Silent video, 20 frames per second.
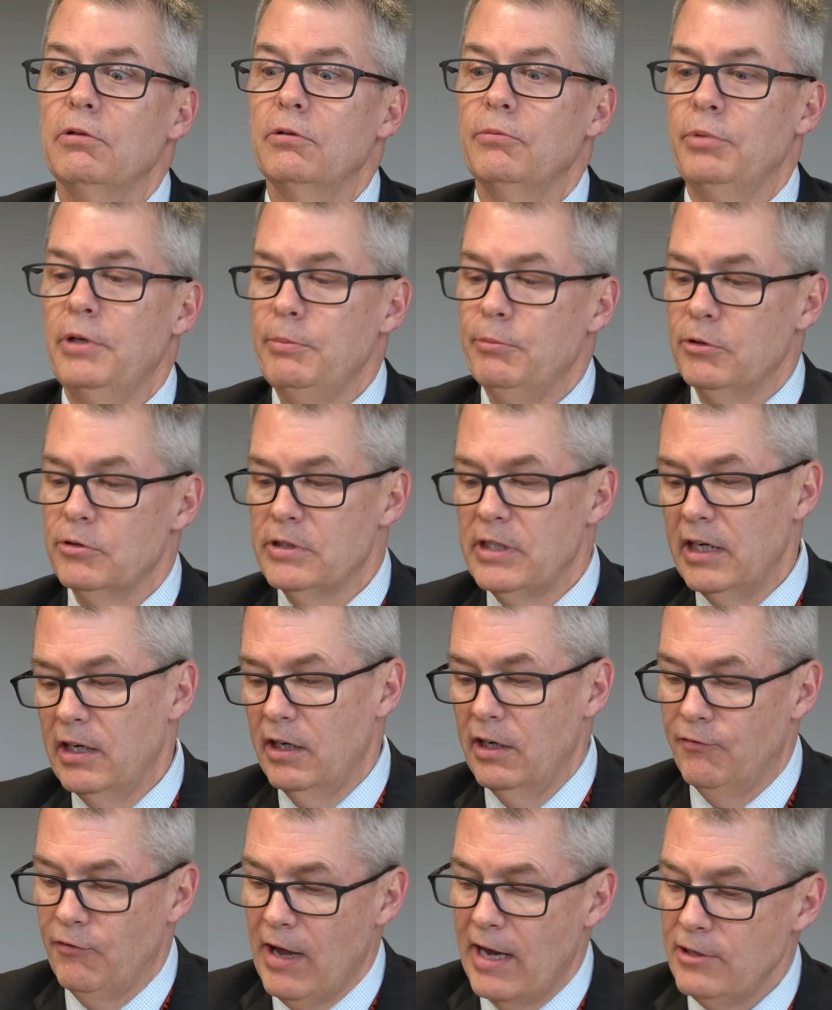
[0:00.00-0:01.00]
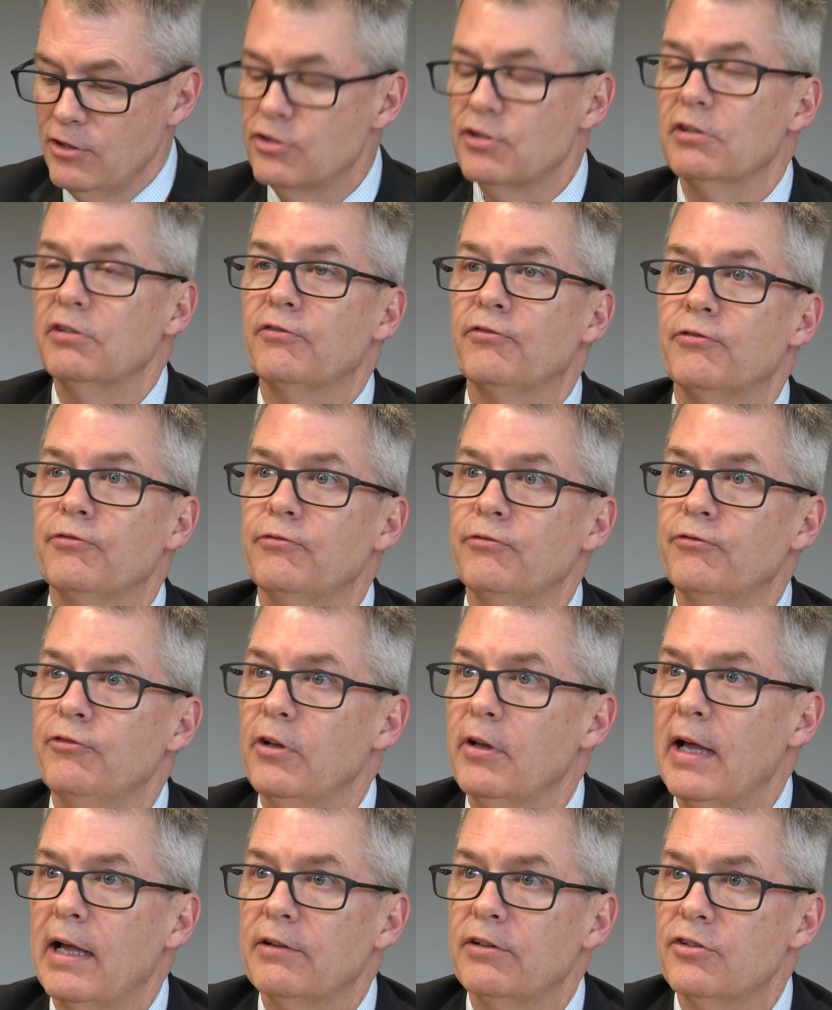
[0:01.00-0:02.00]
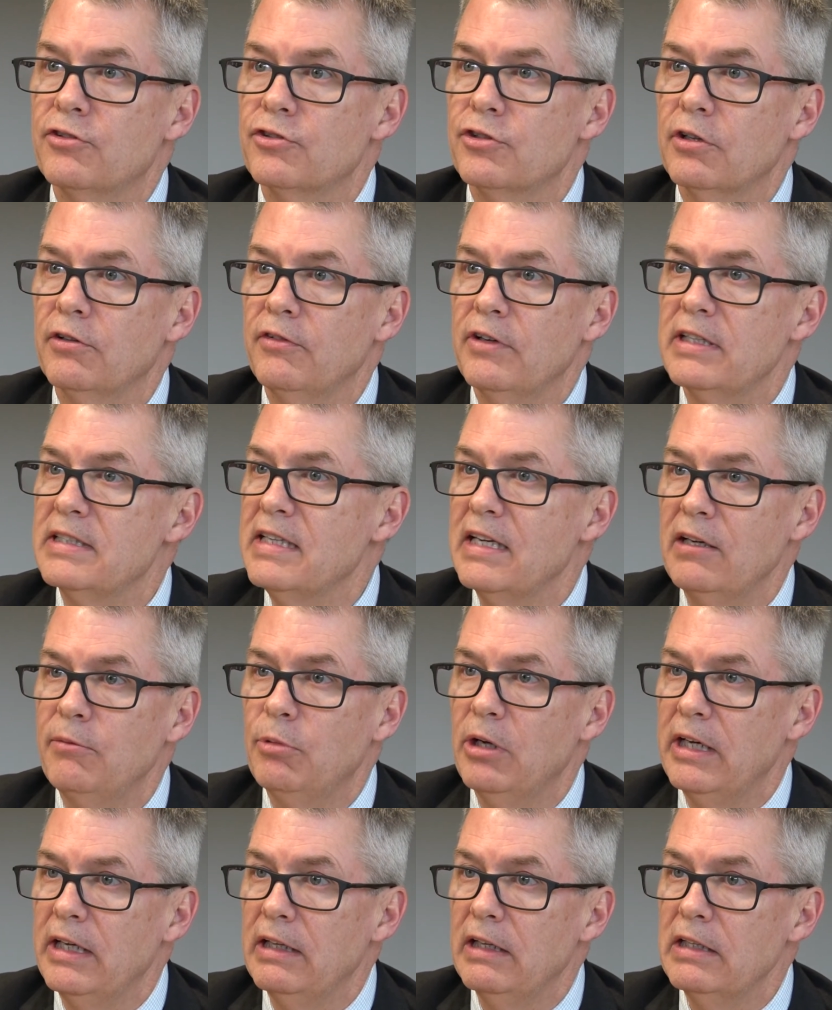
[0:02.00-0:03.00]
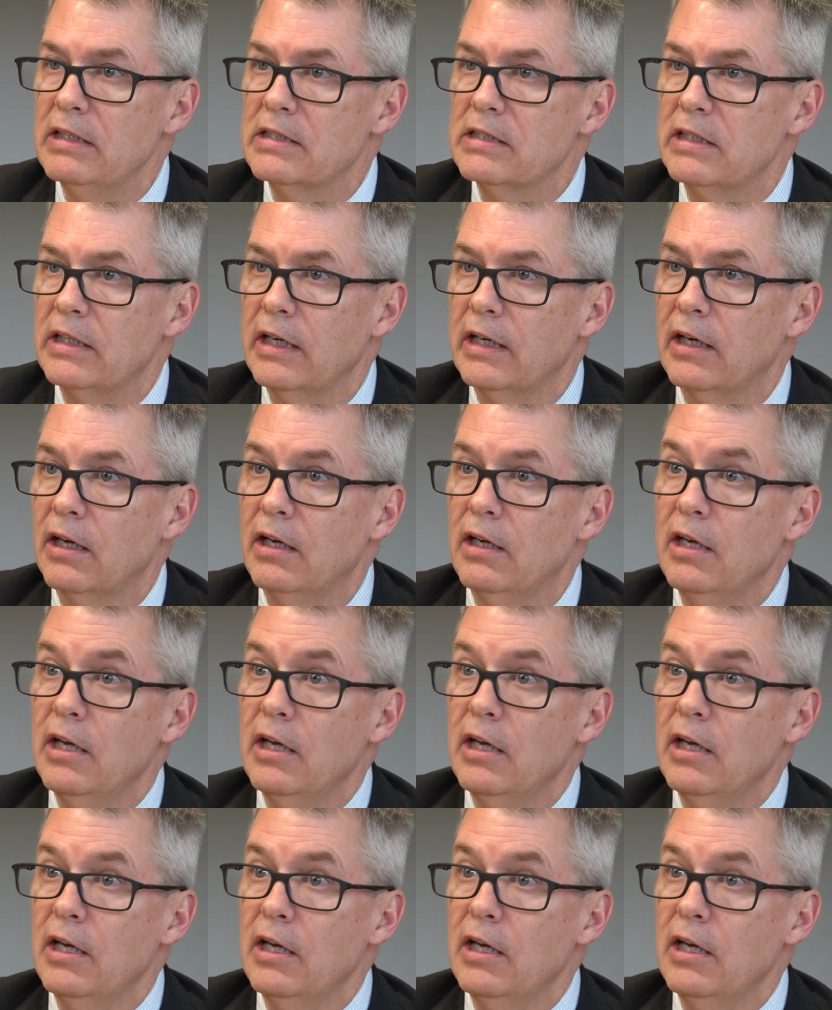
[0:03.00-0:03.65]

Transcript: people say, if I fill out the surveys, anybody listening?